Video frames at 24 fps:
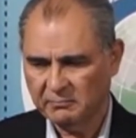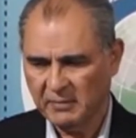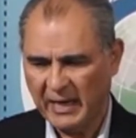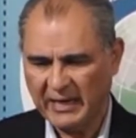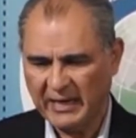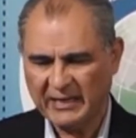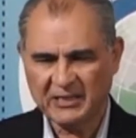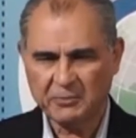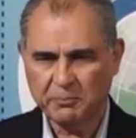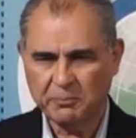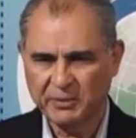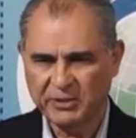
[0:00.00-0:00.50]

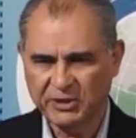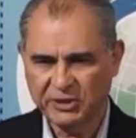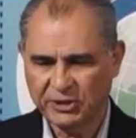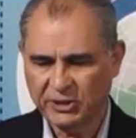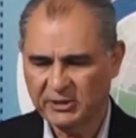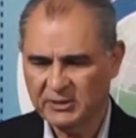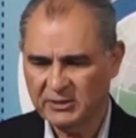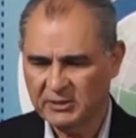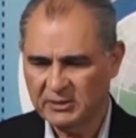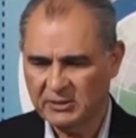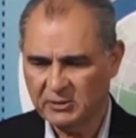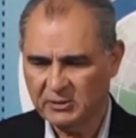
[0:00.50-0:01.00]

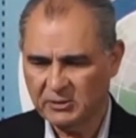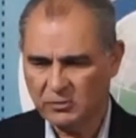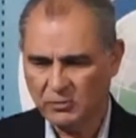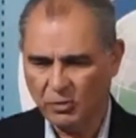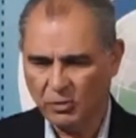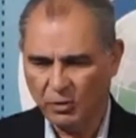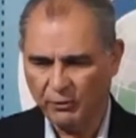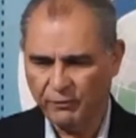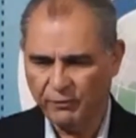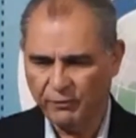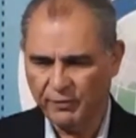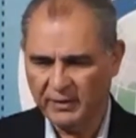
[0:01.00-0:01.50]
exhibitions,
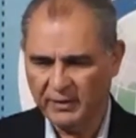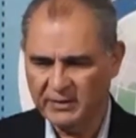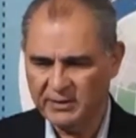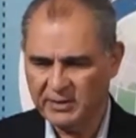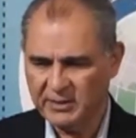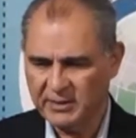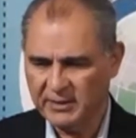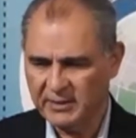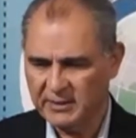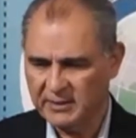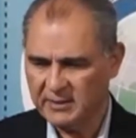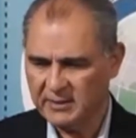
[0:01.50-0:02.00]

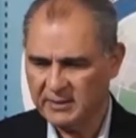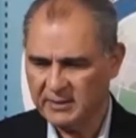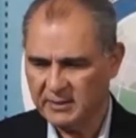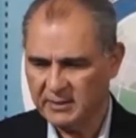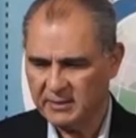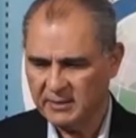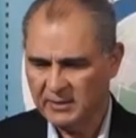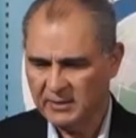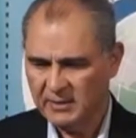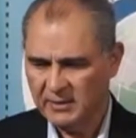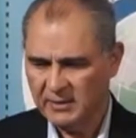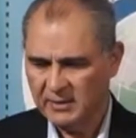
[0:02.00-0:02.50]
conferences,
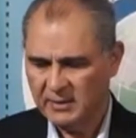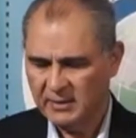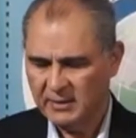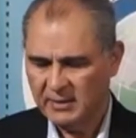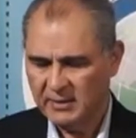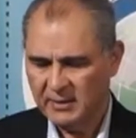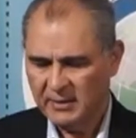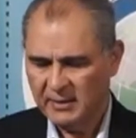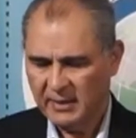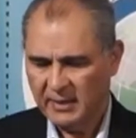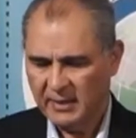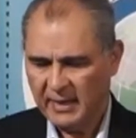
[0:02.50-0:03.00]

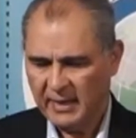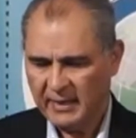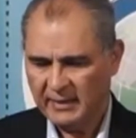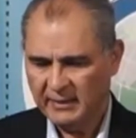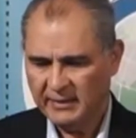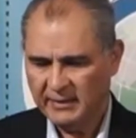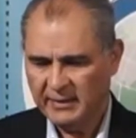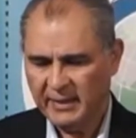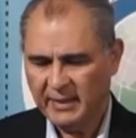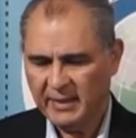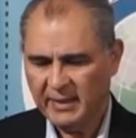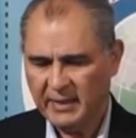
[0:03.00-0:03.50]

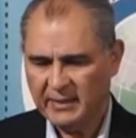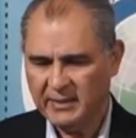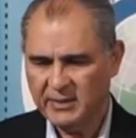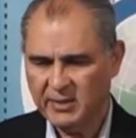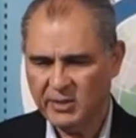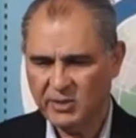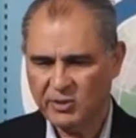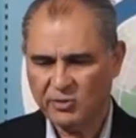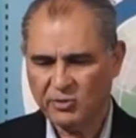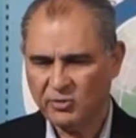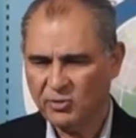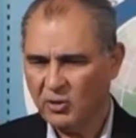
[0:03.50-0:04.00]
and there I
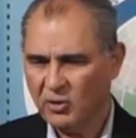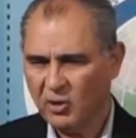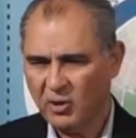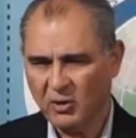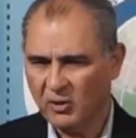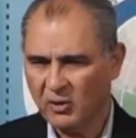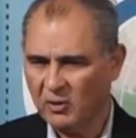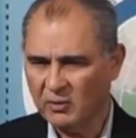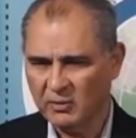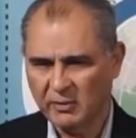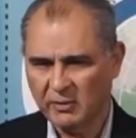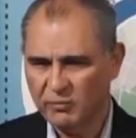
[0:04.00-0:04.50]

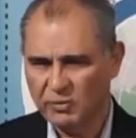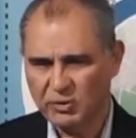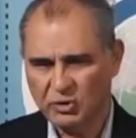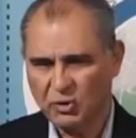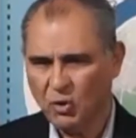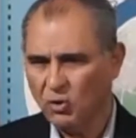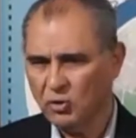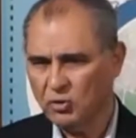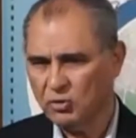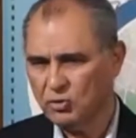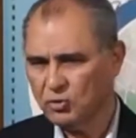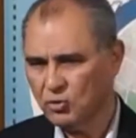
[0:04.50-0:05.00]
saw, it was
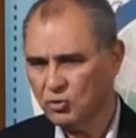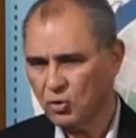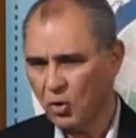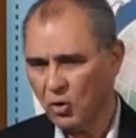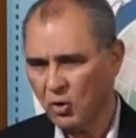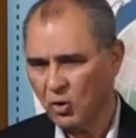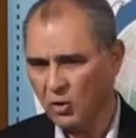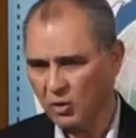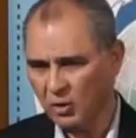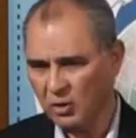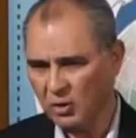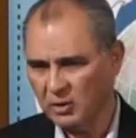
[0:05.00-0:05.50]
all
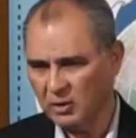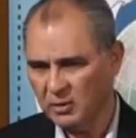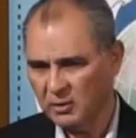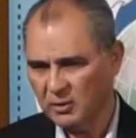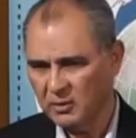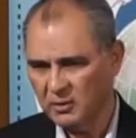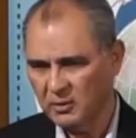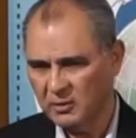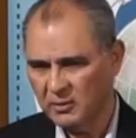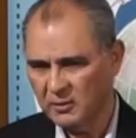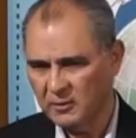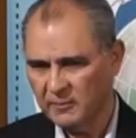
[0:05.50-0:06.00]
talk.
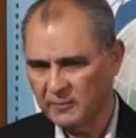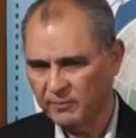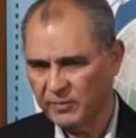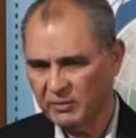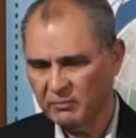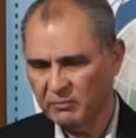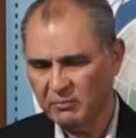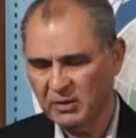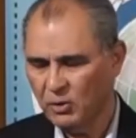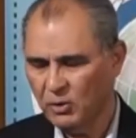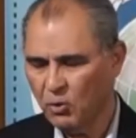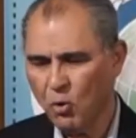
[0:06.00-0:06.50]

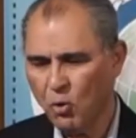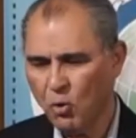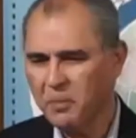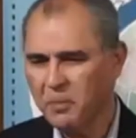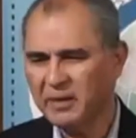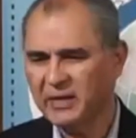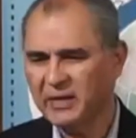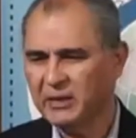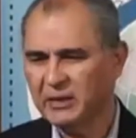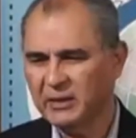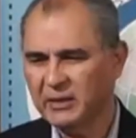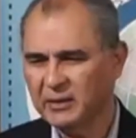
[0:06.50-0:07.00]
There was
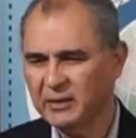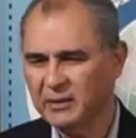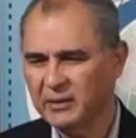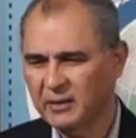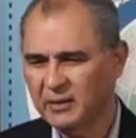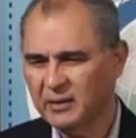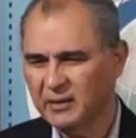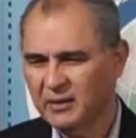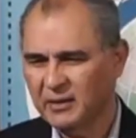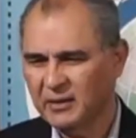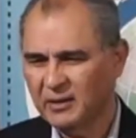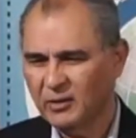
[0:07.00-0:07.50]
nobody
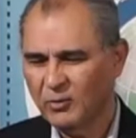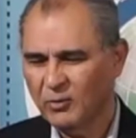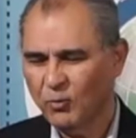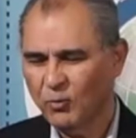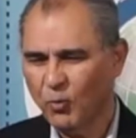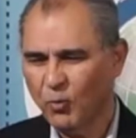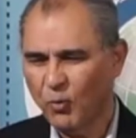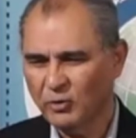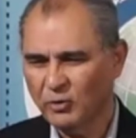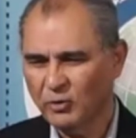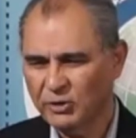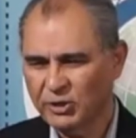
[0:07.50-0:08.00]

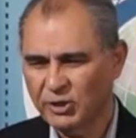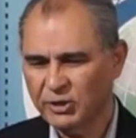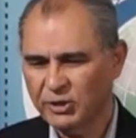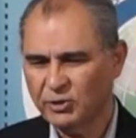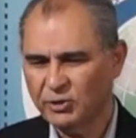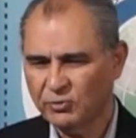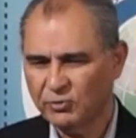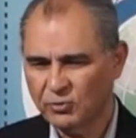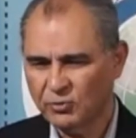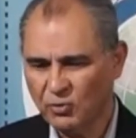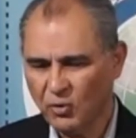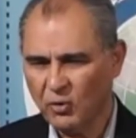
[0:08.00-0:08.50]
wanted
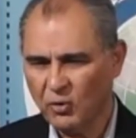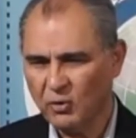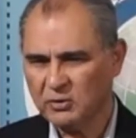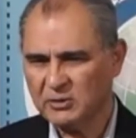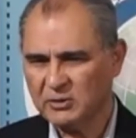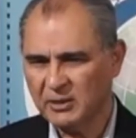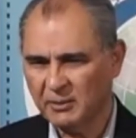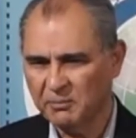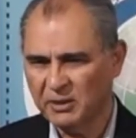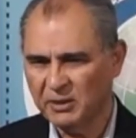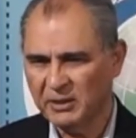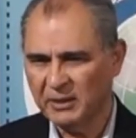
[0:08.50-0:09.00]
to talk
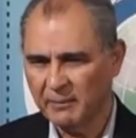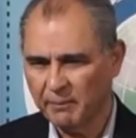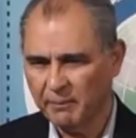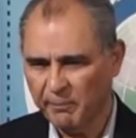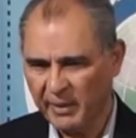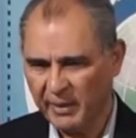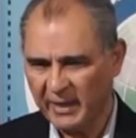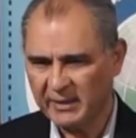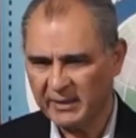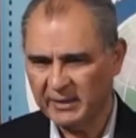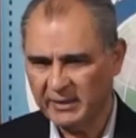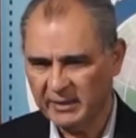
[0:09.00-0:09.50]
something
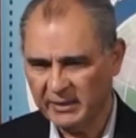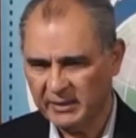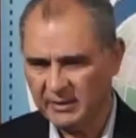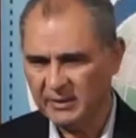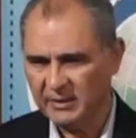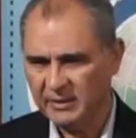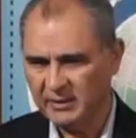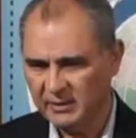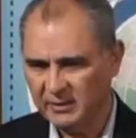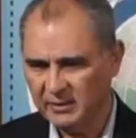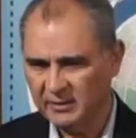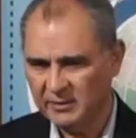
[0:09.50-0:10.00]

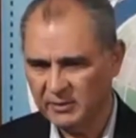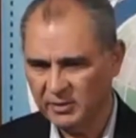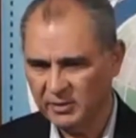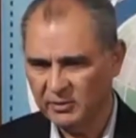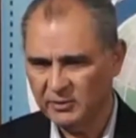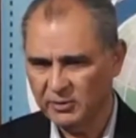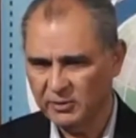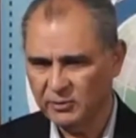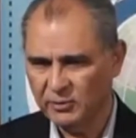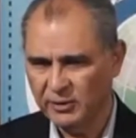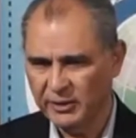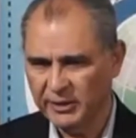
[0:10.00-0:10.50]
practical. You know,
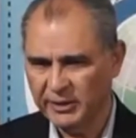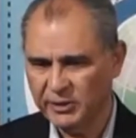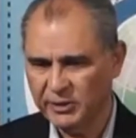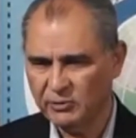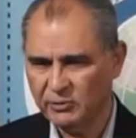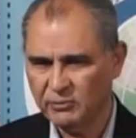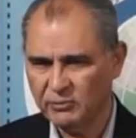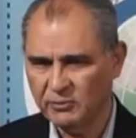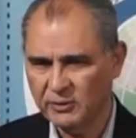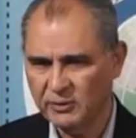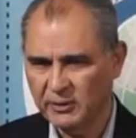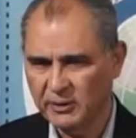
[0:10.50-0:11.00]
you need
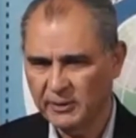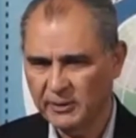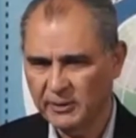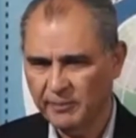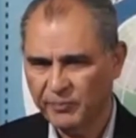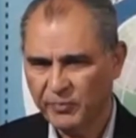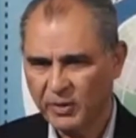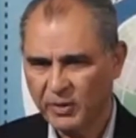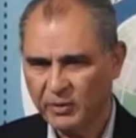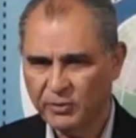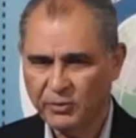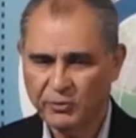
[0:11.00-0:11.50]
to,
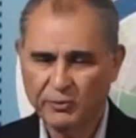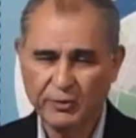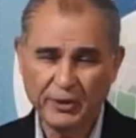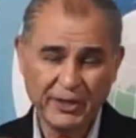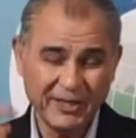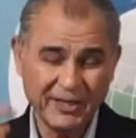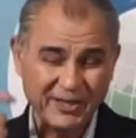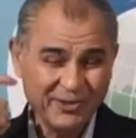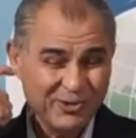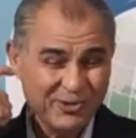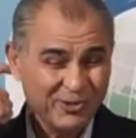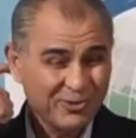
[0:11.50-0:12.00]
you
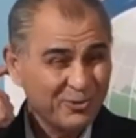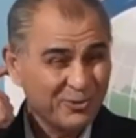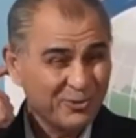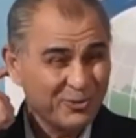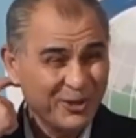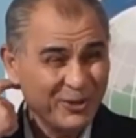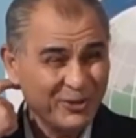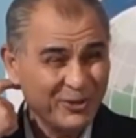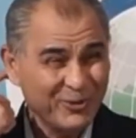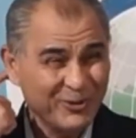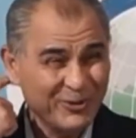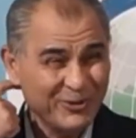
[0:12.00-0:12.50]
need to,
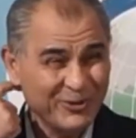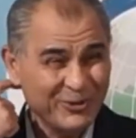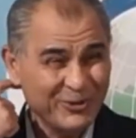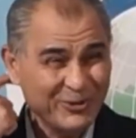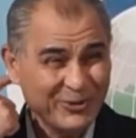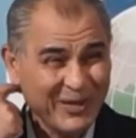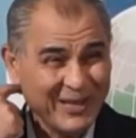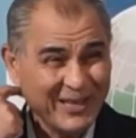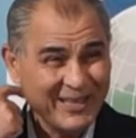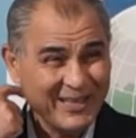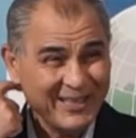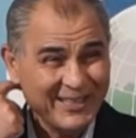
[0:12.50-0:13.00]
you, you
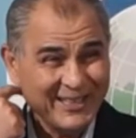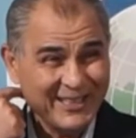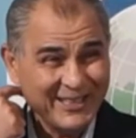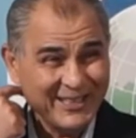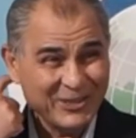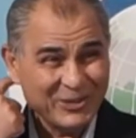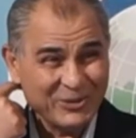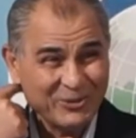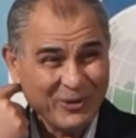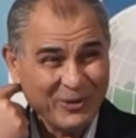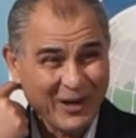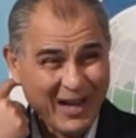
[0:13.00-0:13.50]
really
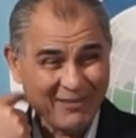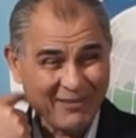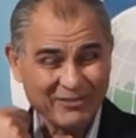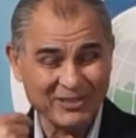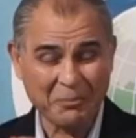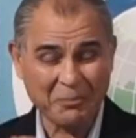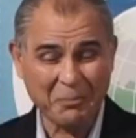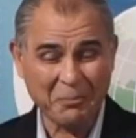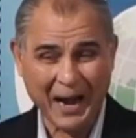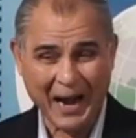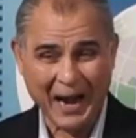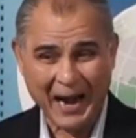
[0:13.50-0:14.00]
need to have
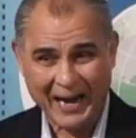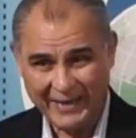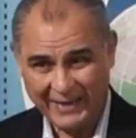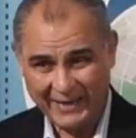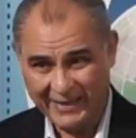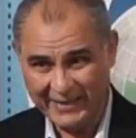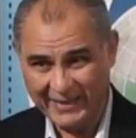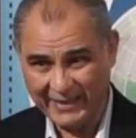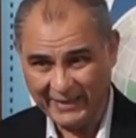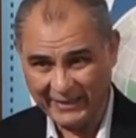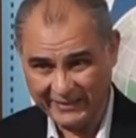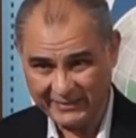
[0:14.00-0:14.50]
some
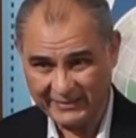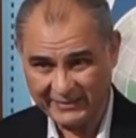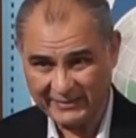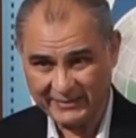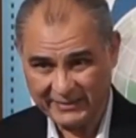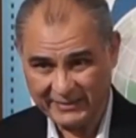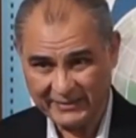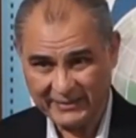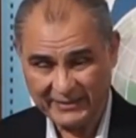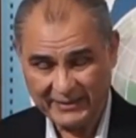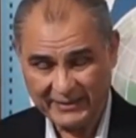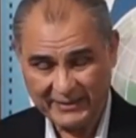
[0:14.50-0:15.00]

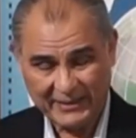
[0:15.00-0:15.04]
ideas.